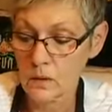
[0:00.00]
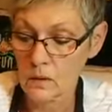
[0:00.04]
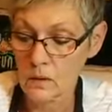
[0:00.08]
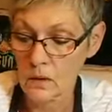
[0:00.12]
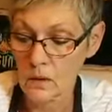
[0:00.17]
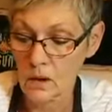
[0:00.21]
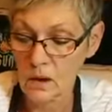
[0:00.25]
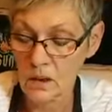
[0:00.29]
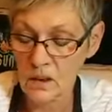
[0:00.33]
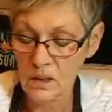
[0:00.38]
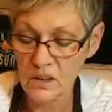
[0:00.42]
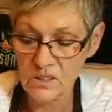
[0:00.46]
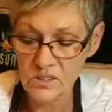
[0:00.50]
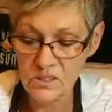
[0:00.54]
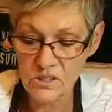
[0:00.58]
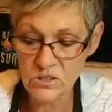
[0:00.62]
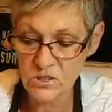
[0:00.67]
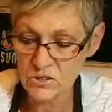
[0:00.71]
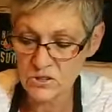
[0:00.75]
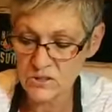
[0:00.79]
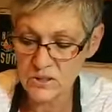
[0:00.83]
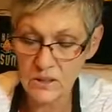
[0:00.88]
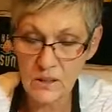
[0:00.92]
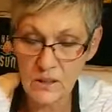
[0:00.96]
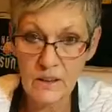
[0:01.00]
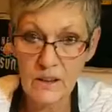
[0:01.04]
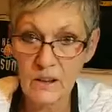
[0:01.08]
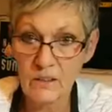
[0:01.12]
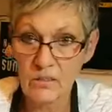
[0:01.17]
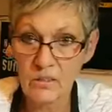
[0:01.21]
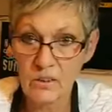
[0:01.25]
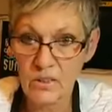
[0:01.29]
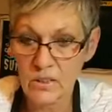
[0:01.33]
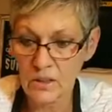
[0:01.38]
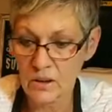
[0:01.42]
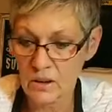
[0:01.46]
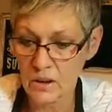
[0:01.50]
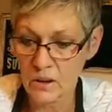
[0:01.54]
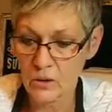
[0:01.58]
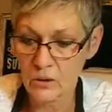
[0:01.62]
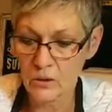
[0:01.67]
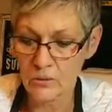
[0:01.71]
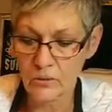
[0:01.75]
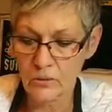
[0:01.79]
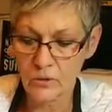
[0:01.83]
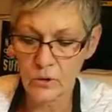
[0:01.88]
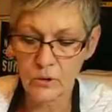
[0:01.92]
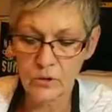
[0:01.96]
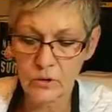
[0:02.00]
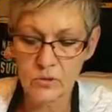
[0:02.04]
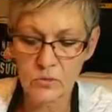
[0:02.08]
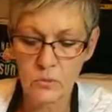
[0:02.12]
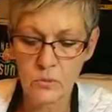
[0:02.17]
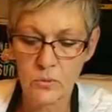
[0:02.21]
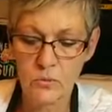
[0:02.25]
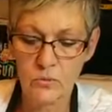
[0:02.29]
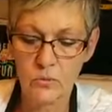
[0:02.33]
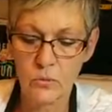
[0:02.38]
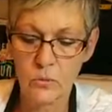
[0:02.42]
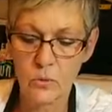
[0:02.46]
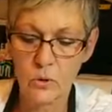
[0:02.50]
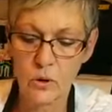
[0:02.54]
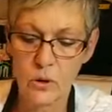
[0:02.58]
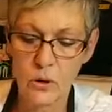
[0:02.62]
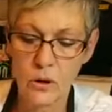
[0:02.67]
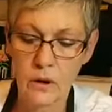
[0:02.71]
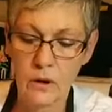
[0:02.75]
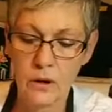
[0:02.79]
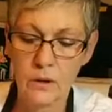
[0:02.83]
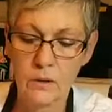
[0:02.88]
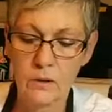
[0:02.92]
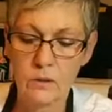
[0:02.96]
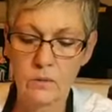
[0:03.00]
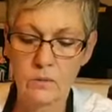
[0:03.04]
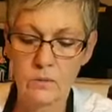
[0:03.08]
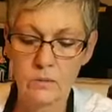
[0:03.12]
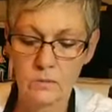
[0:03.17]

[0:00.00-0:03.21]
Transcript: I like to just lay everything out first before I